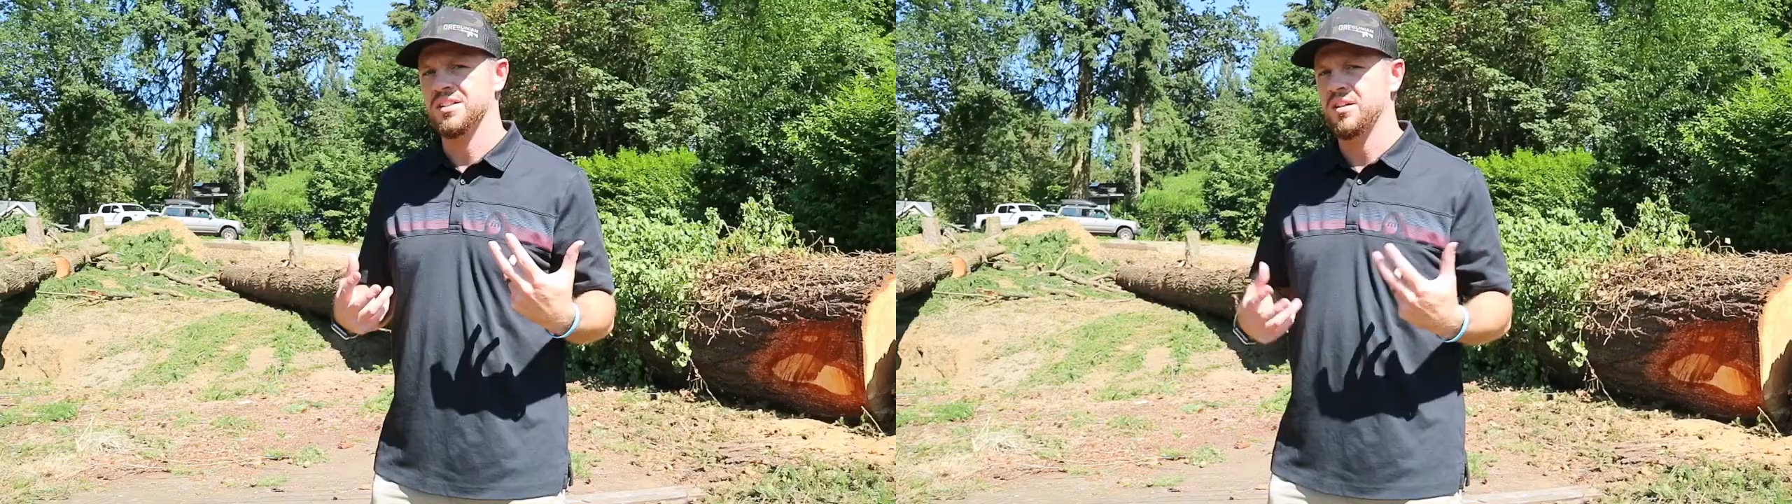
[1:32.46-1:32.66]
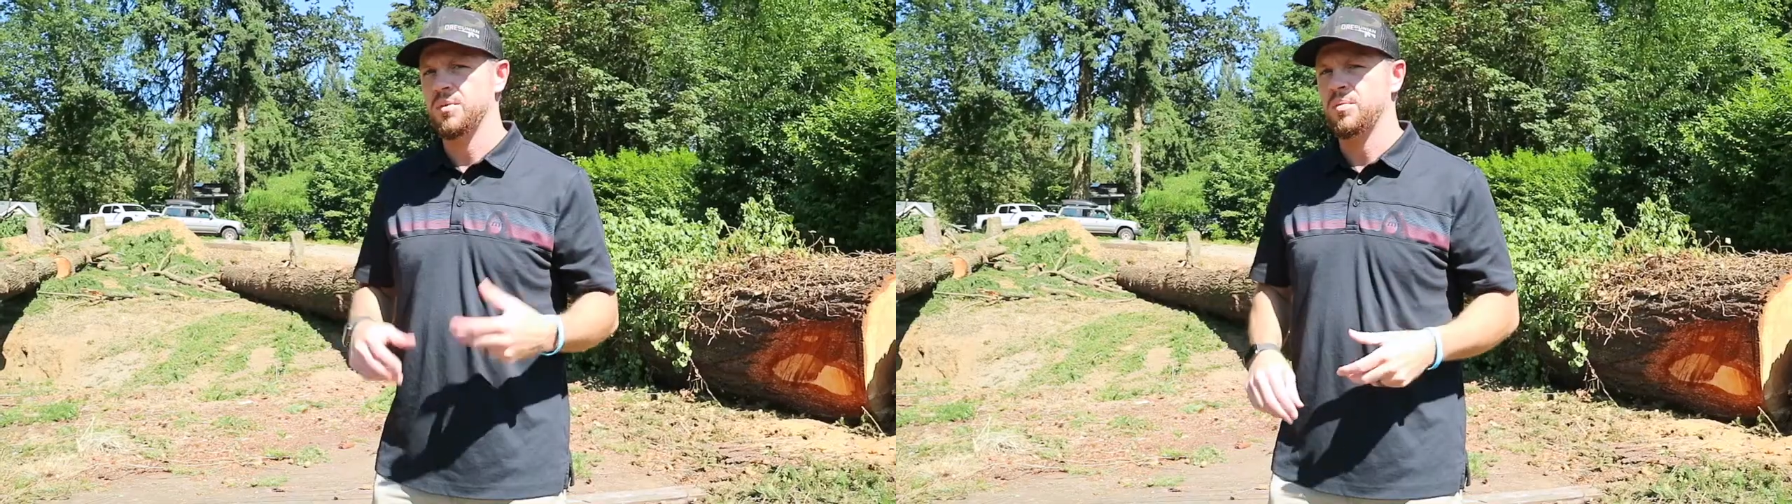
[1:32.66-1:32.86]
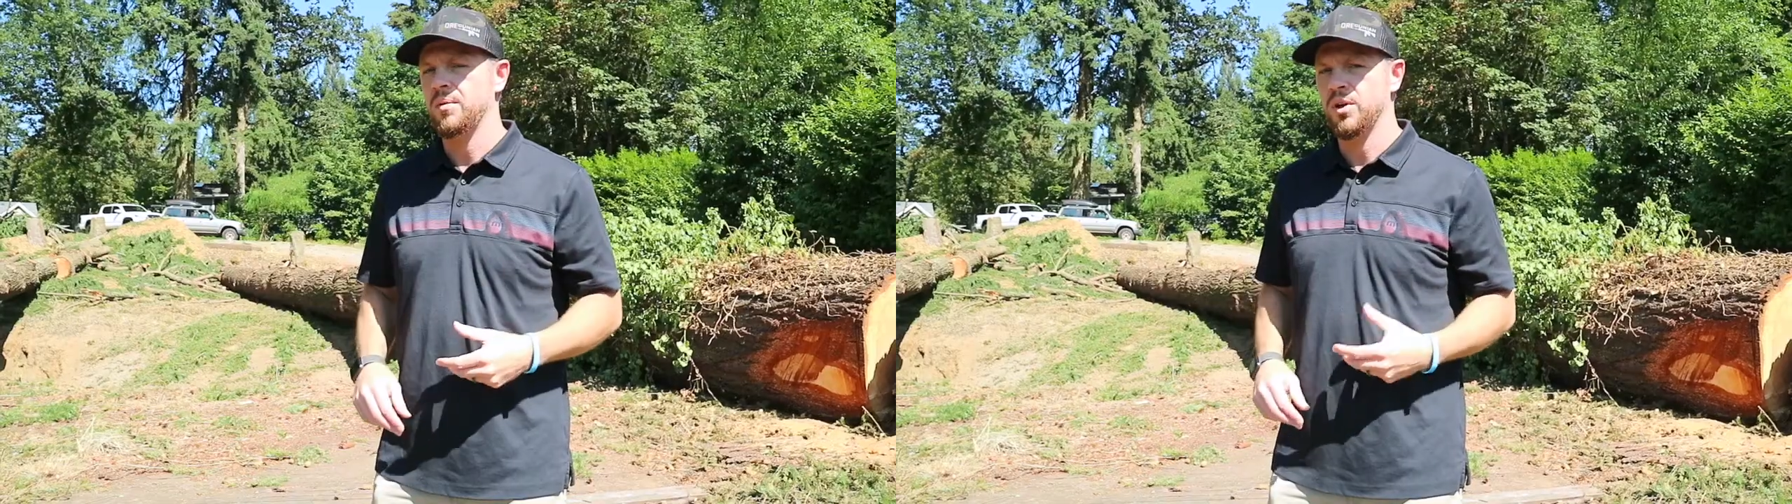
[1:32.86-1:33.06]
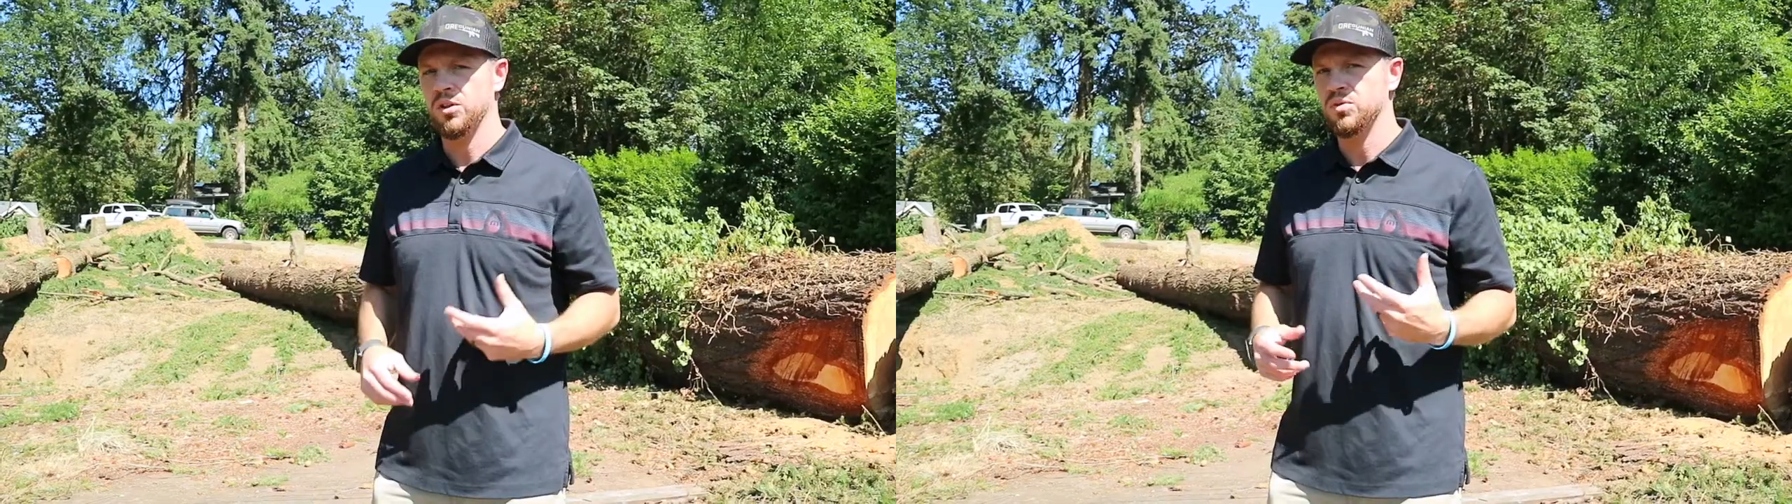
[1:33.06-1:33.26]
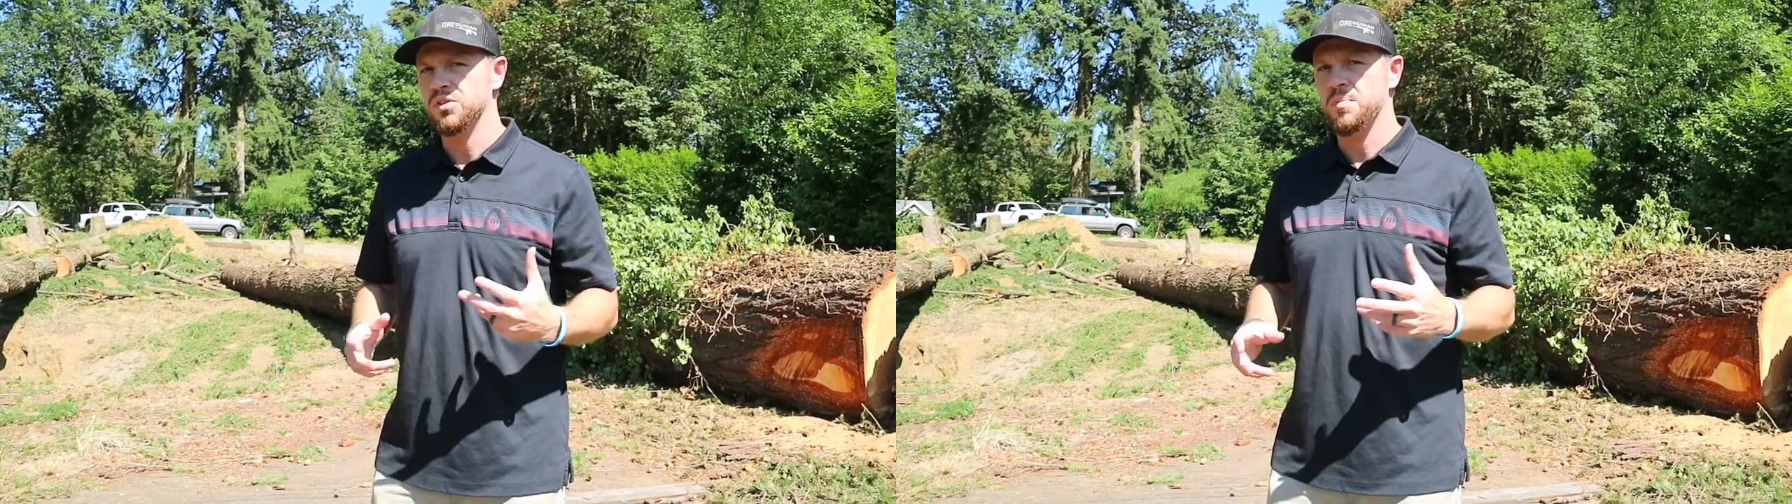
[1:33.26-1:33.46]
gonna be probably our
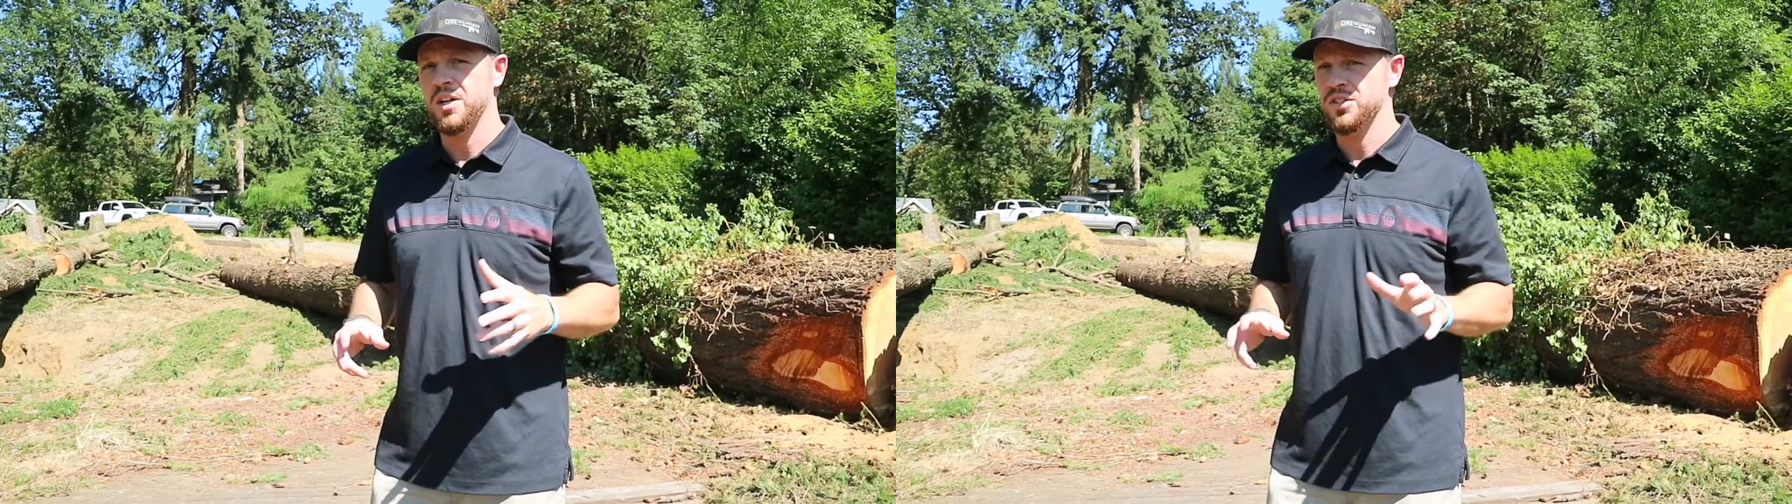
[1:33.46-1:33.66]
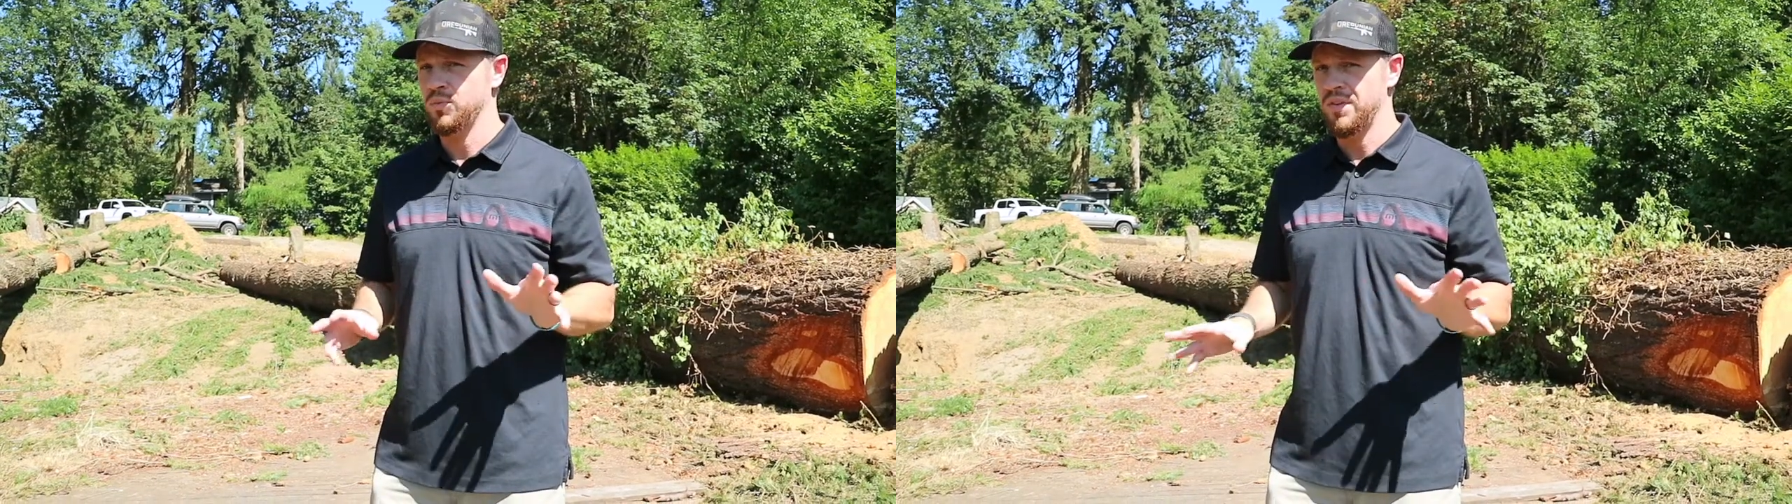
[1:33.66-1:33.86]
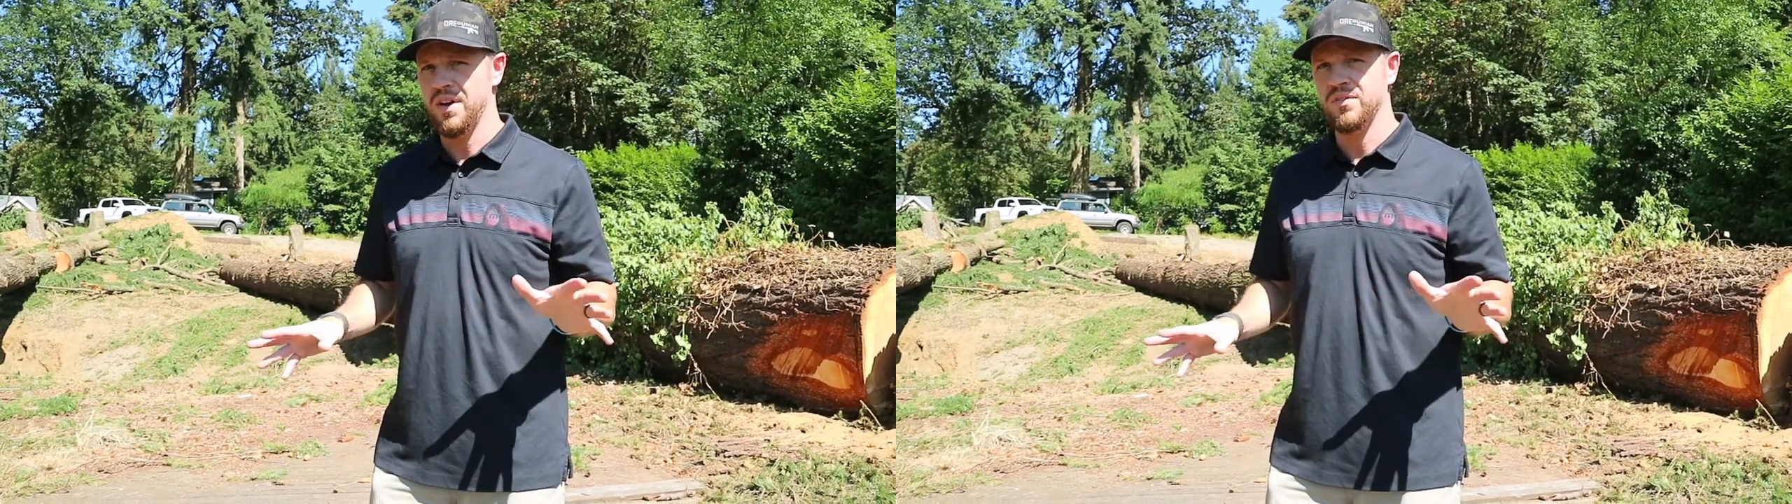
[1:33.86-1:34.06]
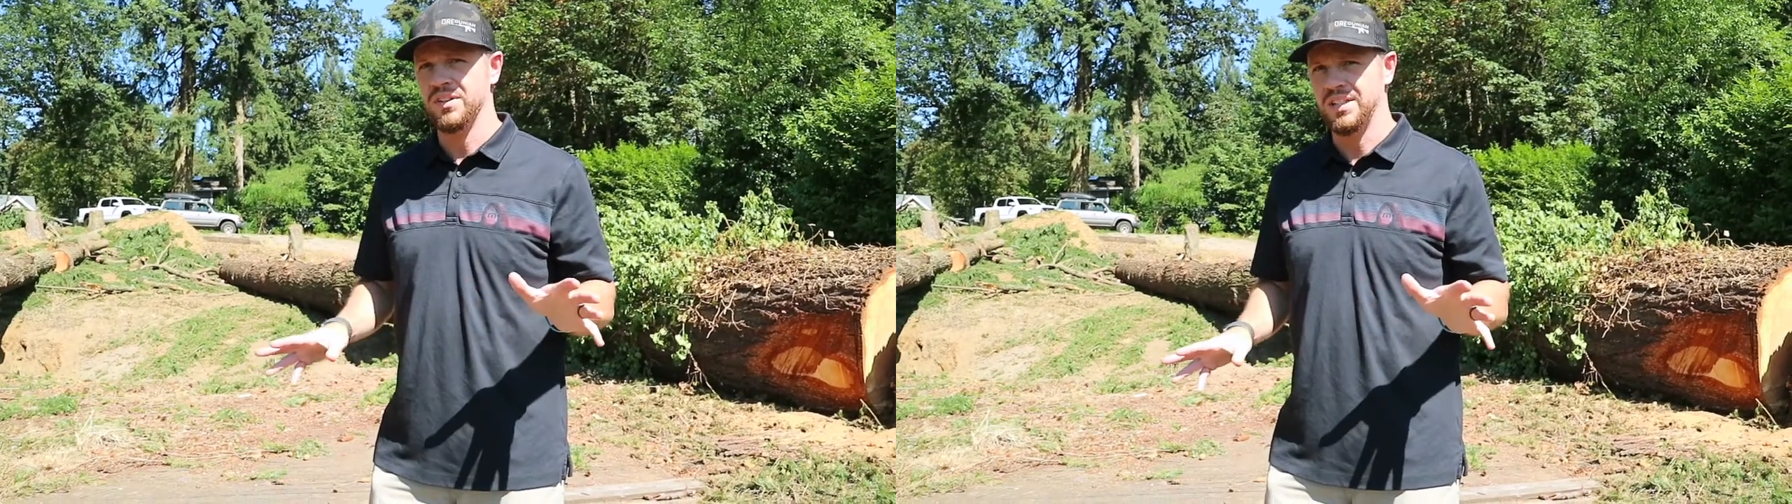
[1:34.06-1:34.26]
coolest project we've ever